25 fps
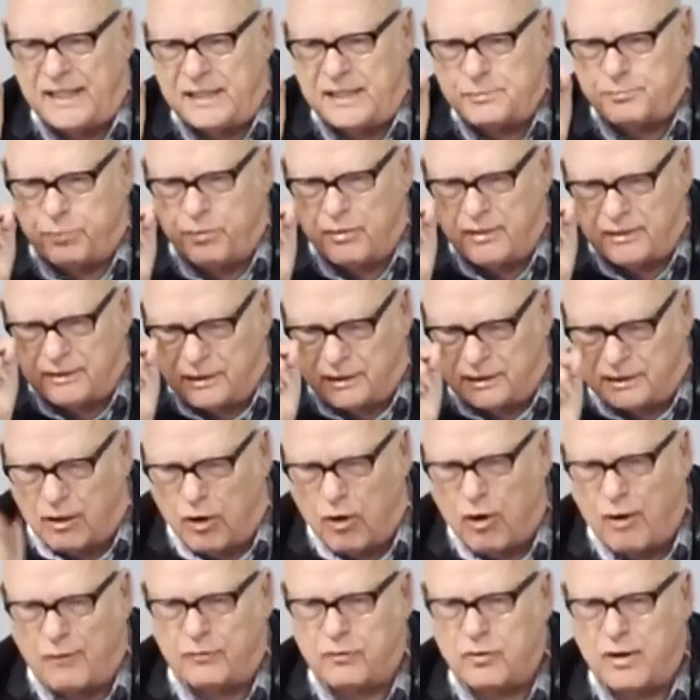bringing a
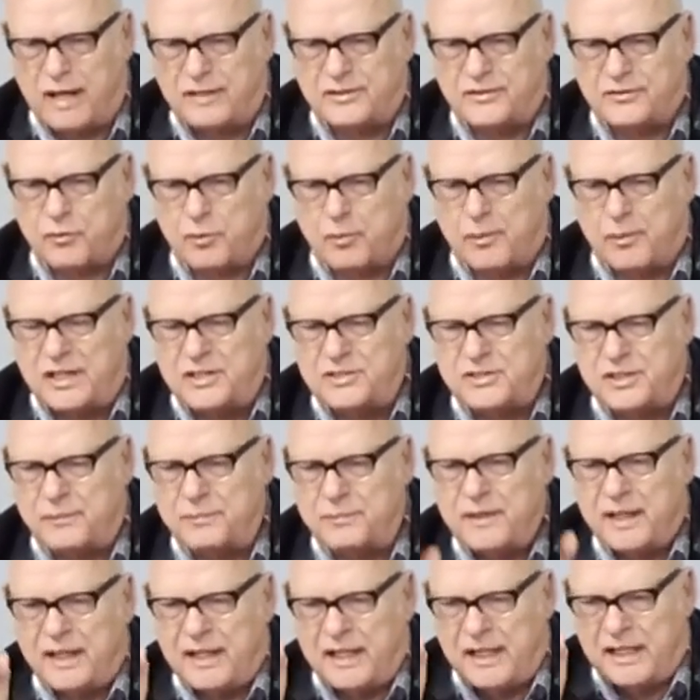long transformation,
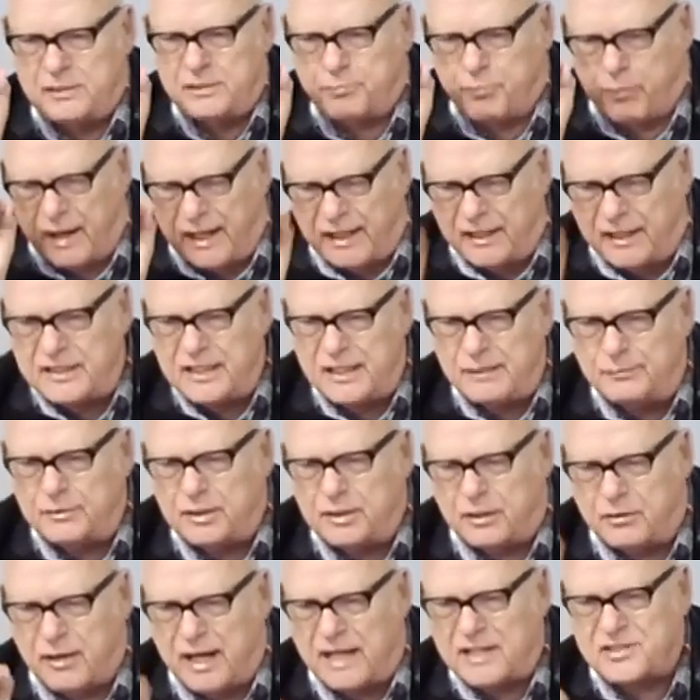is bringing them to
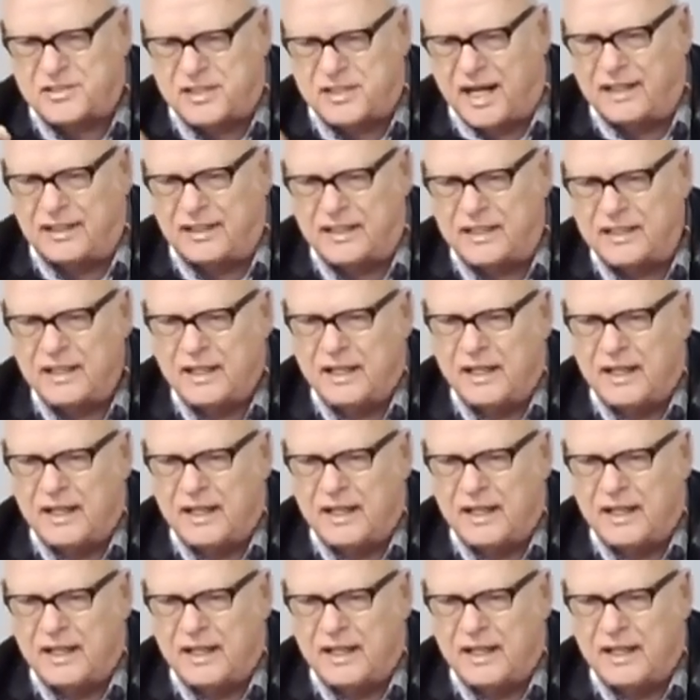Christ likeness.